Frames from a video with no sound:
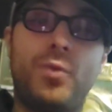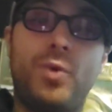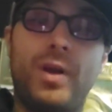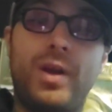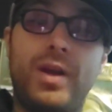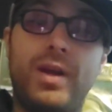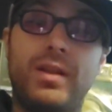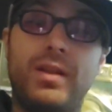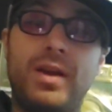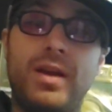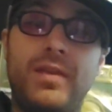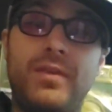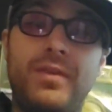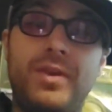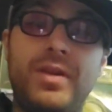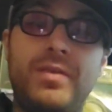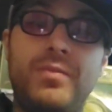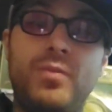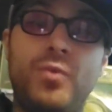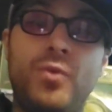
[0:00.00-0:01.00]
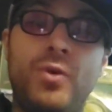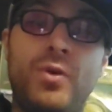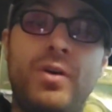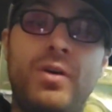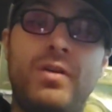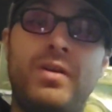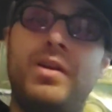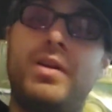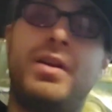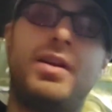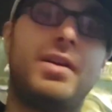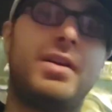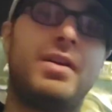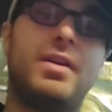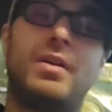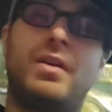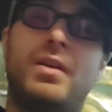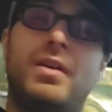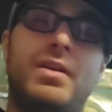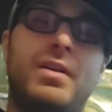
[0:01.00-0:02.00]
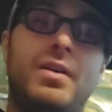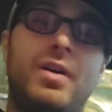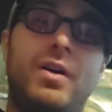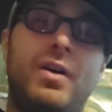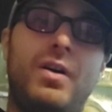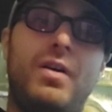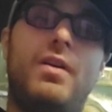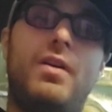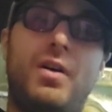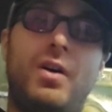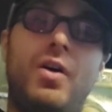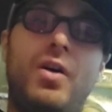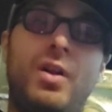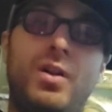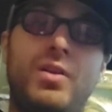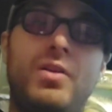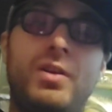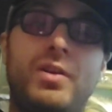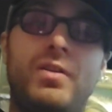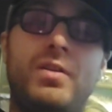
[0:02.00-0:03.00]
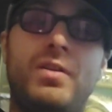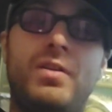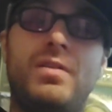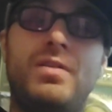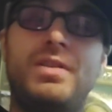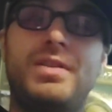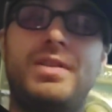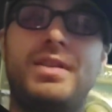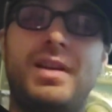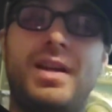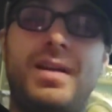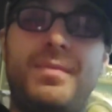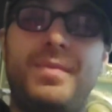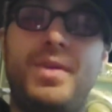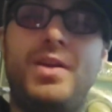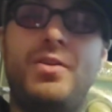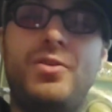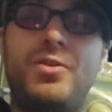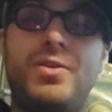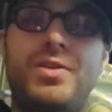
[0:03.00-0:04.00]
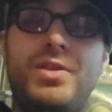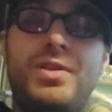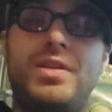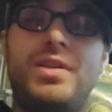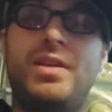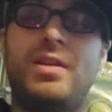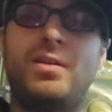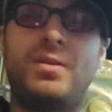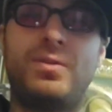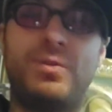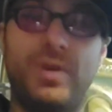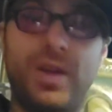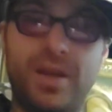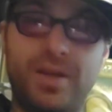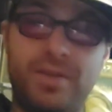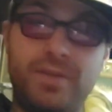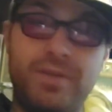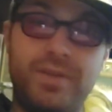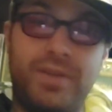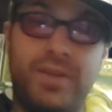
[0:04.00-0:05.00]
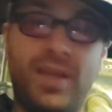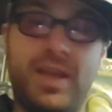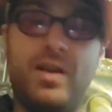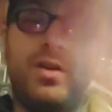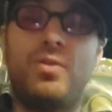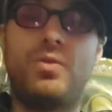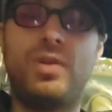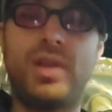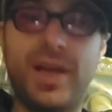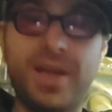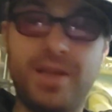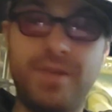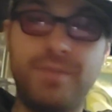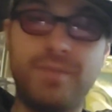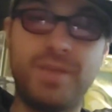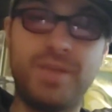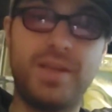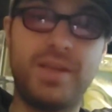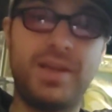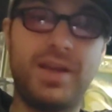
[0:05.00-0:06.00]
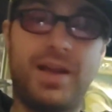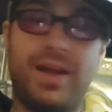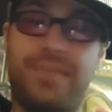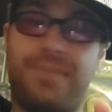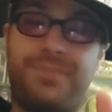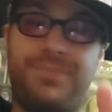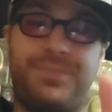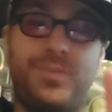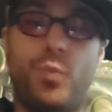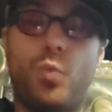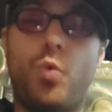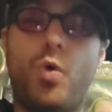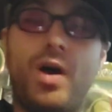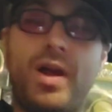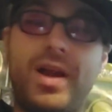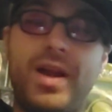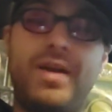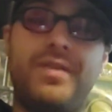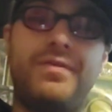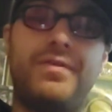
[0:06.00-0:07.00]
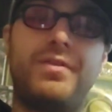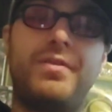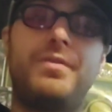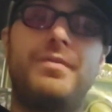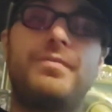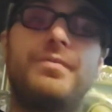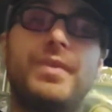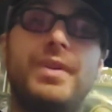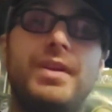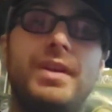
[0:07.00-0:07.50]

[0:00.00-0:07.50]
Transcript: the one I love anymore. All the girls that I'm interested in or whatever, they don't like me, whatever.